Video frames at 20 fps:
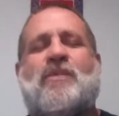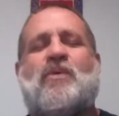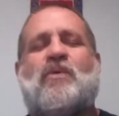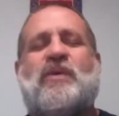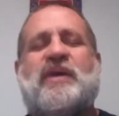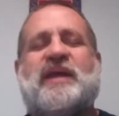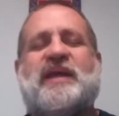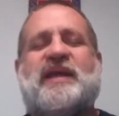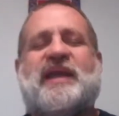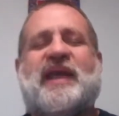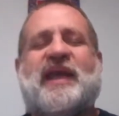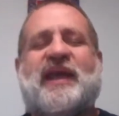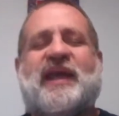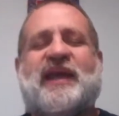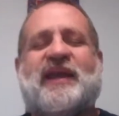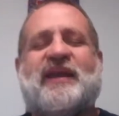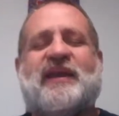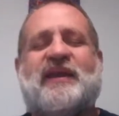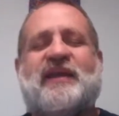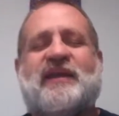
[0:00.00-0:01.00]
we
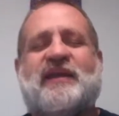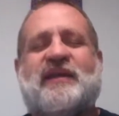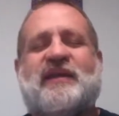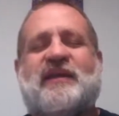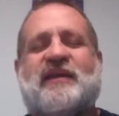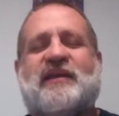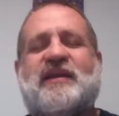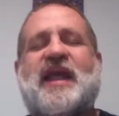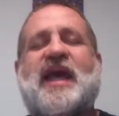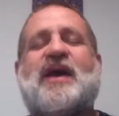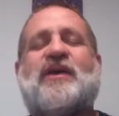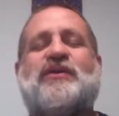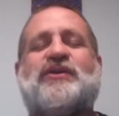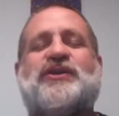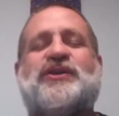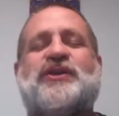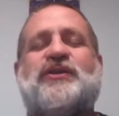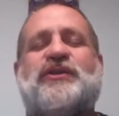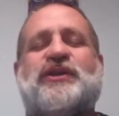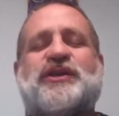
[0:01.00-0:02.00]
can now
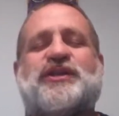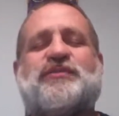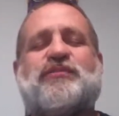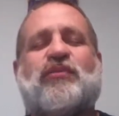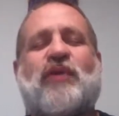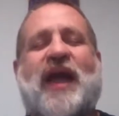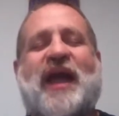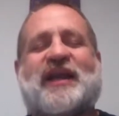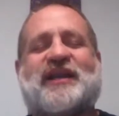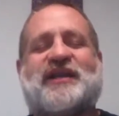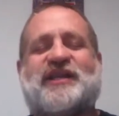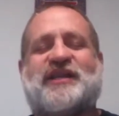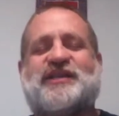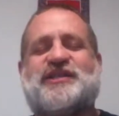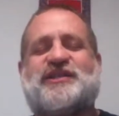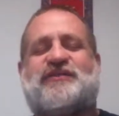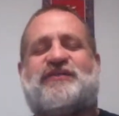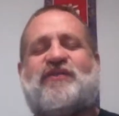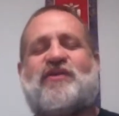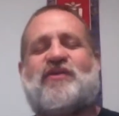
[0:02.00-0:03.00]
do this
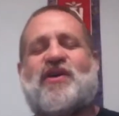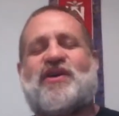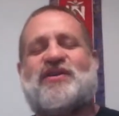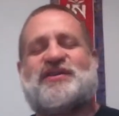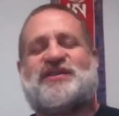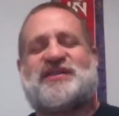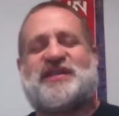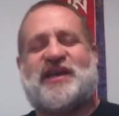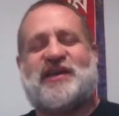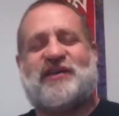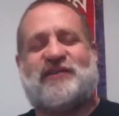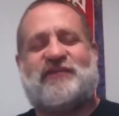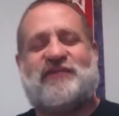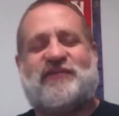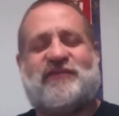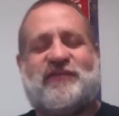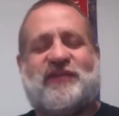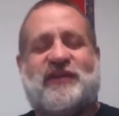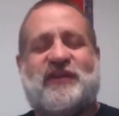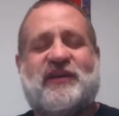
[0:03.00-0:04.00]
practice for ourselves.
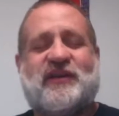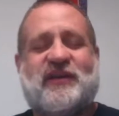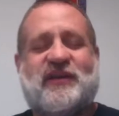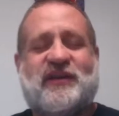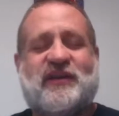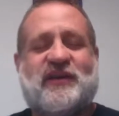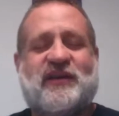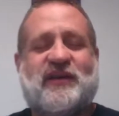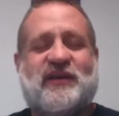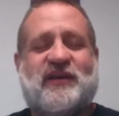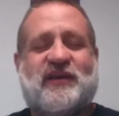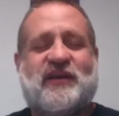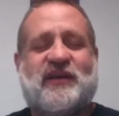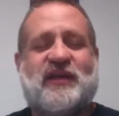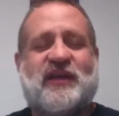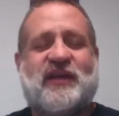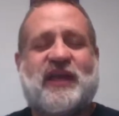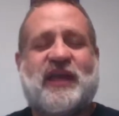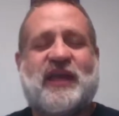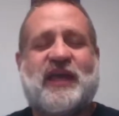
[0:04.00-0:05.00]

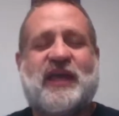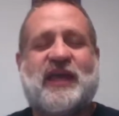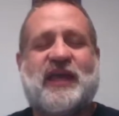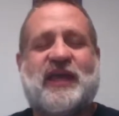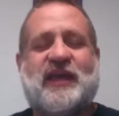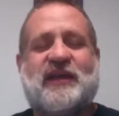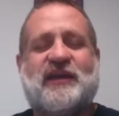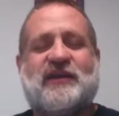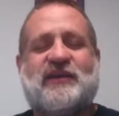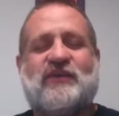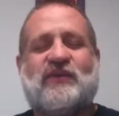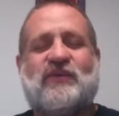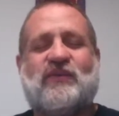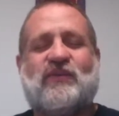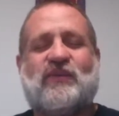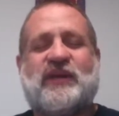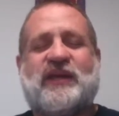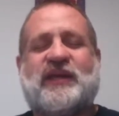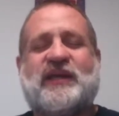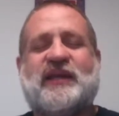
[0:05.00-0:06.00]
And
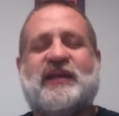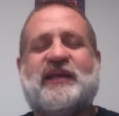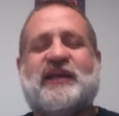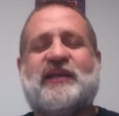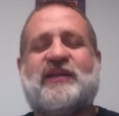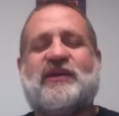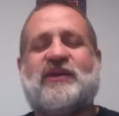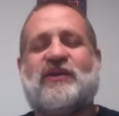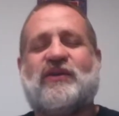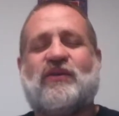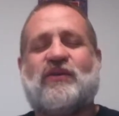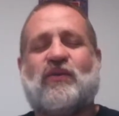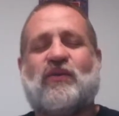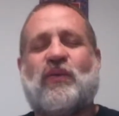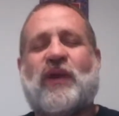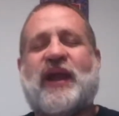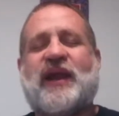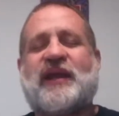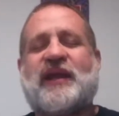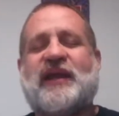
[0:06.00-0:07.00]
we can either
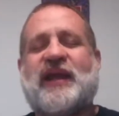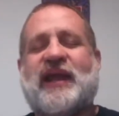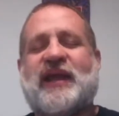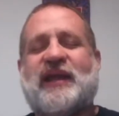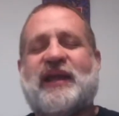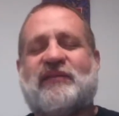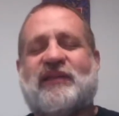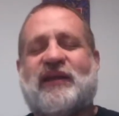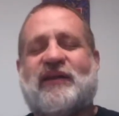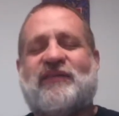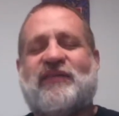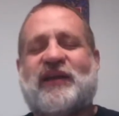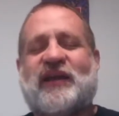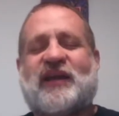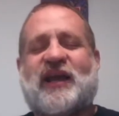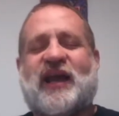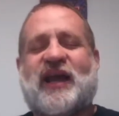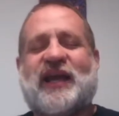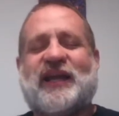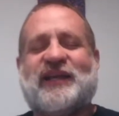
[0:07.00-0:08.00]
radiate loving
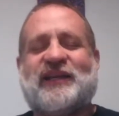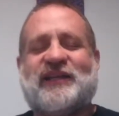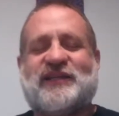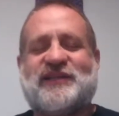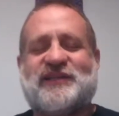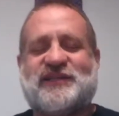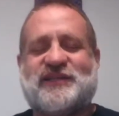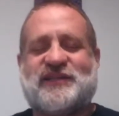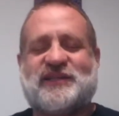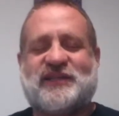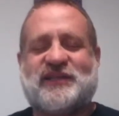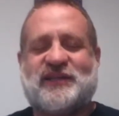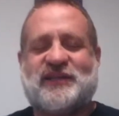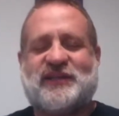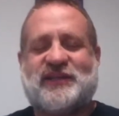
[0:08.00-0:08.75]
kindness